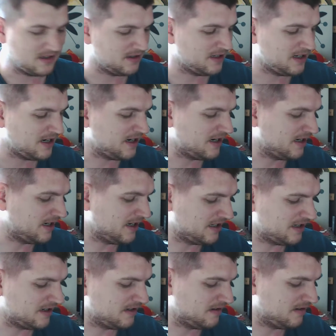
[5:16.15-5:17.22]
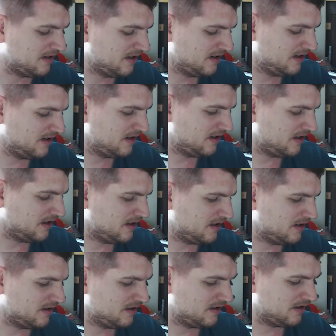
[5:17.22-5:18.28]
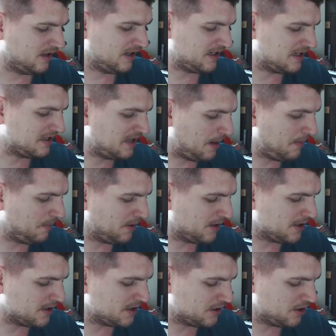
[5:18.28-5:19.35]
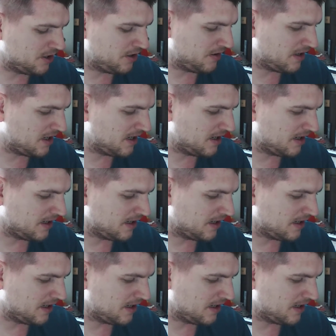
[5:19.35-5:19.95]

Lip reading: like the depth of the story,